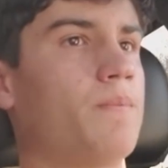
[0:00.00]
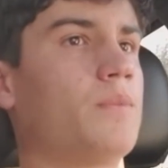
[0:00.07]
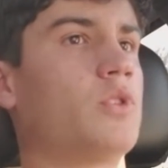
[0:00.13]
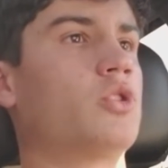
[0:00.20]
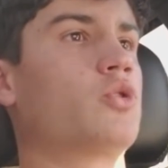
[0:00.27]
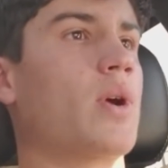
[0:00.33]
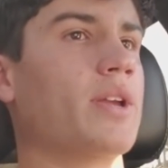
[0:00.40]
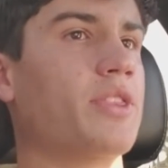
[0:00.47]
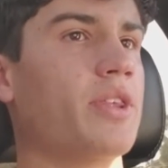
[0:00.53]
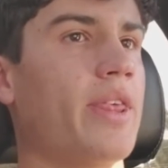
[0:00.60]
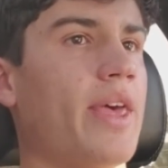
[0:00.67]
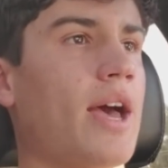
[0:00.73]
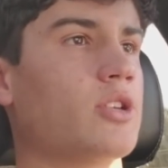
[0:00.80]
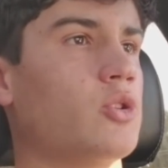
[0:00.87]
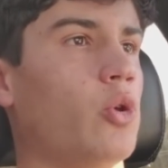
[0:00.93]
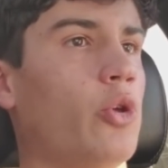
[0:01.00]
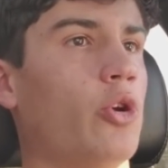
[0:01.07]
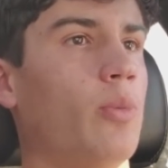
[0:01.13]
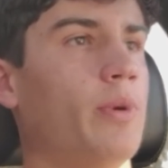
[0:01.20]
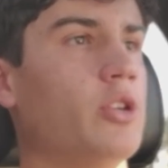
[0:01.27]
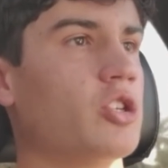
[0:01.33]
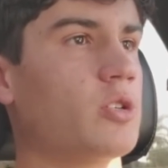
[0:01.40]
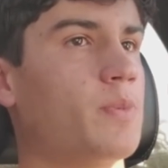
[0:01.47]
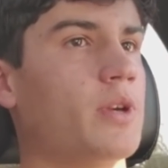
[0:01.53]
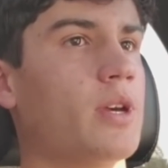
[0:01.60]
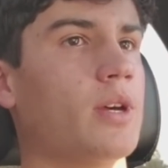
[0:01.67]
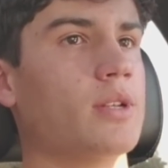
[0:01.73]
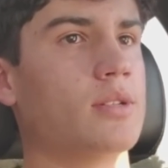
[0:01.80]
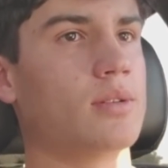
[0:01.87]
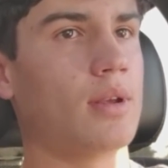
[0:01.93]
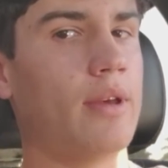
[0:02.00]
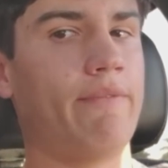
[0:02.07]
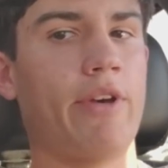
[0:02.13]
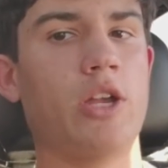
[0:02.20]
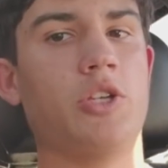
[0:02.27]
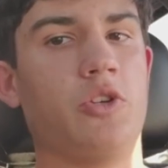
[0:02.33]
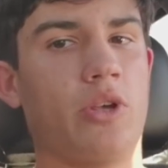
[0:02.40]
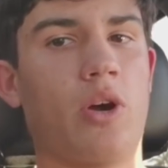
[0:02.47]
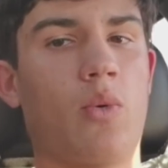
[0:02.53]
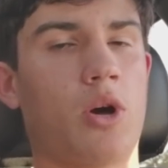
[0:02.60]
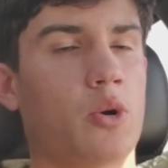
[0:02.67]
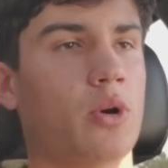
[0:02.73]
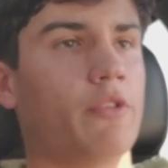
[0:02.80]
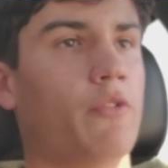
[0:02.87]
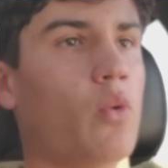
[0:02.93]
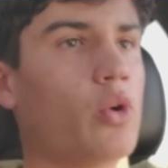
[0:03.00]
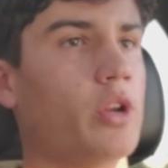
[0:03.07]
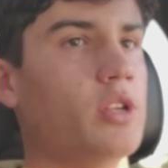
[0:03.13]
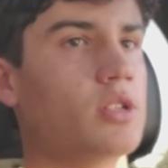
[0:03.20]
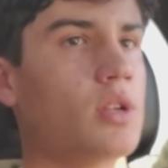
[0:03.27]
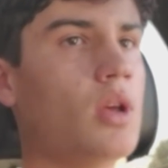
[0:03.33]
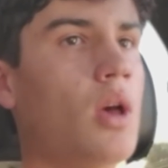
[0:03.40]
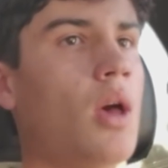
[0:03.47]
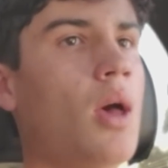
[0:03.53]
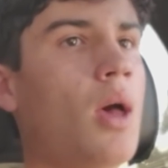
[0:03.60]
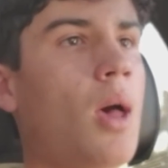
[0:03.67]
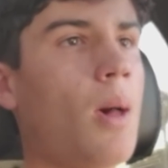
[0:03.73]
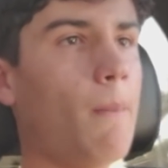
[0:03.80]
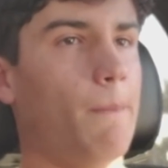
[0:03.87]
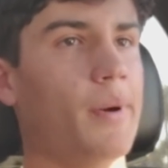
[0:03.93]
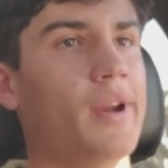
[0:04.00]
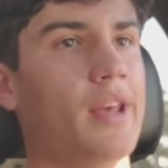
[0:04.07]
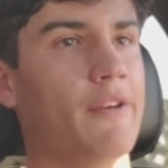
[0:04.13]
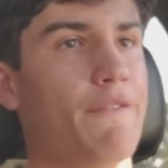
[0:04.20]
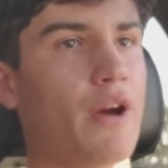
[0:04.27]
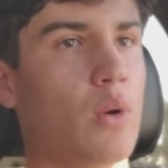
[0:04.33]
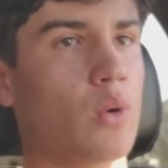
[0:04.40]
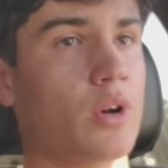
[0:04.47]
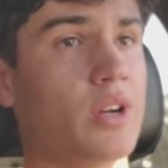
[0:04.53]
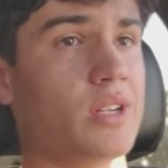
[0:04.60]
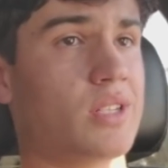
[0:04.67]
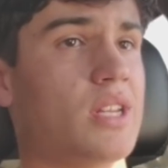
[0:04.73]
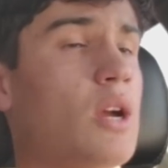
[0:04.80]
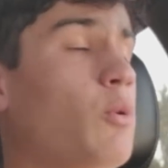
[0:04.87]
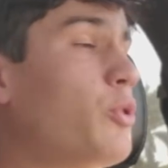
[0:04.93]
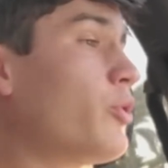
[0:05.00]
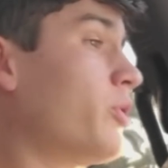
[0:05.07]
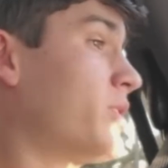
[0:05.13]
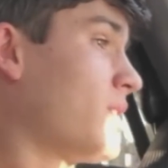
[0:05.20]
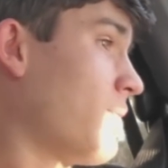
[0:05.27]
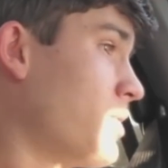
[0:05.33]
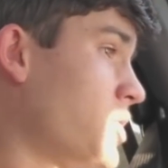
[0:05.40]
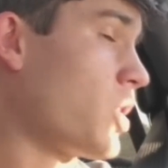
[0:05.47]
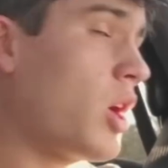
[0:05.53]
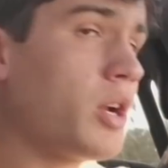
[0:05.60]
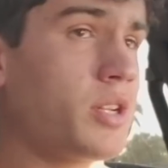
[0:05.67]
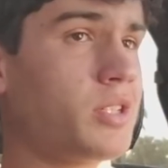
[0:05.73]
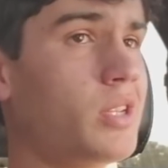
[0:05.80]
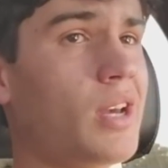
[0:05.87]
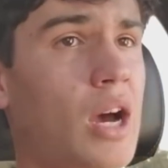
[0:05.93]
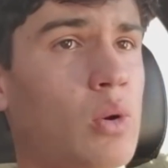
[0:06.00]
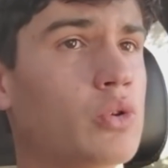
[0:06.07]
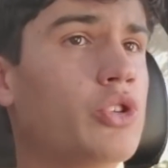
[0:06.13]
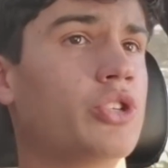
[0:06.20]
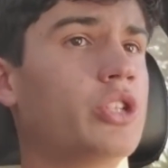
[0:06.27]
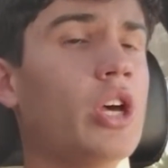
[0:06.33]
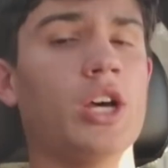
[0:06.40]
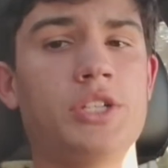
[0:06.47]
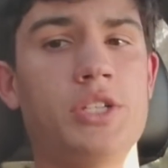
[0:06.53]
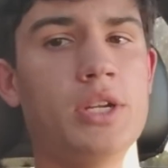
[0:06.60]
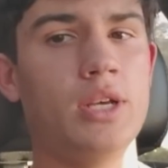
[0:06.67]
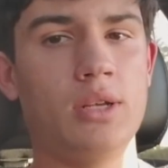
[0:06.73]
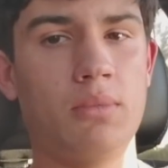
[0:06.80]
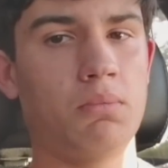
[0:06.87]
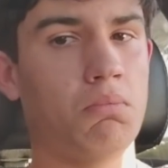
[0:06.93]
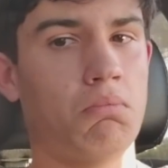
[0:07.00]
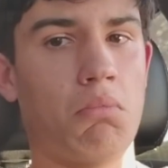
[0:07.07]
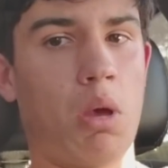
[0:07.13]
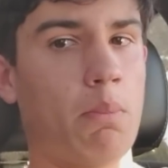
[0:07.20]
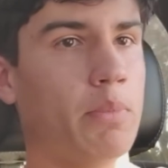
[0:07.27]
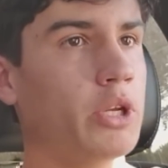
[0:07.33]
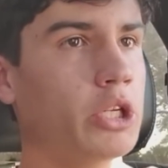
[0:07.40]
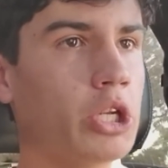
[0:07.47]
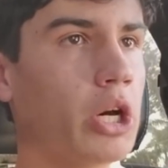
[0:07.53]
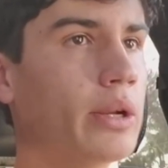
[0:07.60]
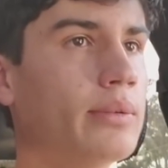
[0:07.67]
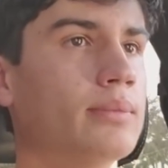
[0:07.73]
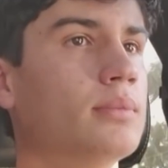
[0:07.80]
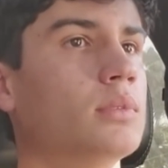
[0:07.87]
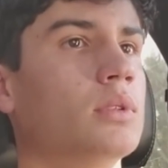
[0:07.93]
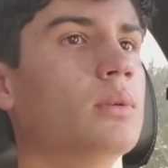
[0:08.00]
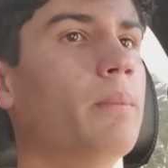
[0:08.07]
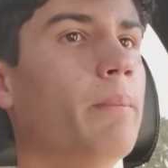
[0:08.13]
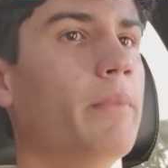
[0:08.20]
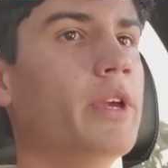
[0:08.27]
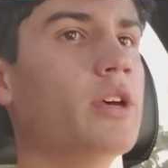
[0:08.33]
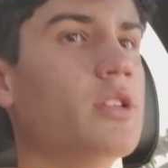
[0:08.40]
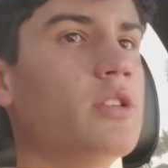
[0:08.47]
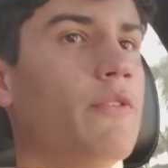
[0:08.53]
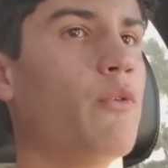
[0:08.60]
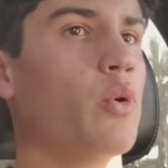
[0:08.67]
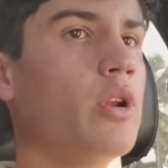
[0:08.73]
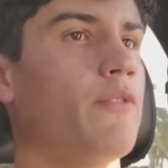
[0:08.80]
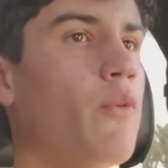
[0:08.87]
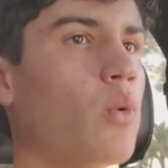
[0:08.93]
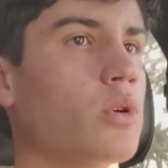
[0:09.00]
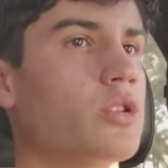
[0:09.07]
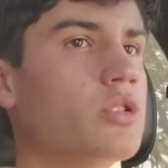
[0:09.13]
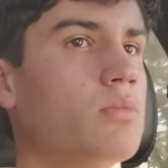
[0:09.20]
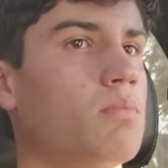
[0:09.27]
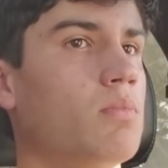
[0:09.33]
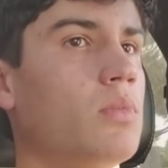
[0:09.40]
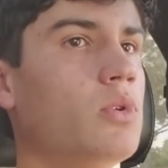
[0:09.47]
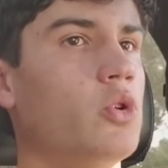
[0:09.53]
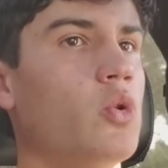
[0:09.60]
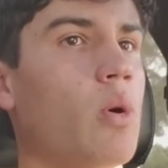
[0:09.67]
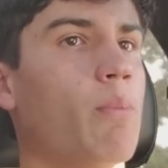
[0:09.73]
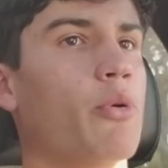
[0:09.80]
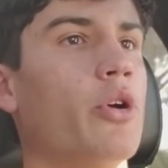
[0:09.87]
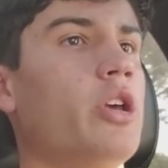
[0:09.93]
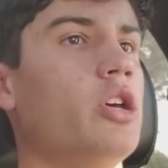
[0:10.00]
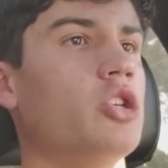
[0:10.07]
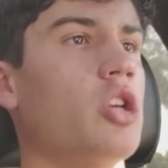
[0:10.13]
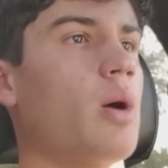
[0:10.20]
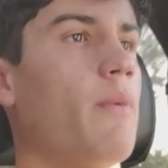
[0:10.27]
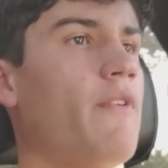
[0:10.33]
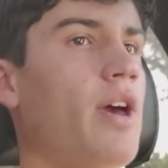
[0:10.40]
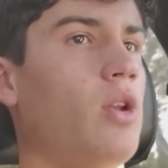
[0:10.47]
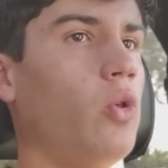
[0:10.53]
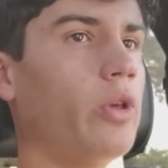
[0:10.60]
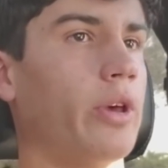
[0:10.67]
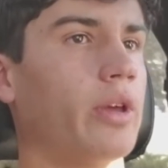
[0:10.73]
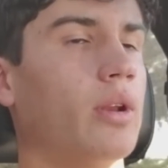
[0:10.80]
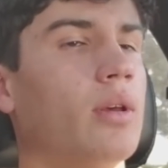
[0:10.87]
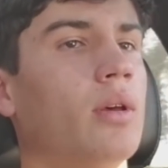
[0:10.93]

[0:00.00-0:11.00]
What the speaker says: Strengthen the axle a little bit just because eventually I want to run 40s. But if I were going to stay with 37s, honestly, I would just gusset it and be done. Because the 44s do a pretty good job of handling it.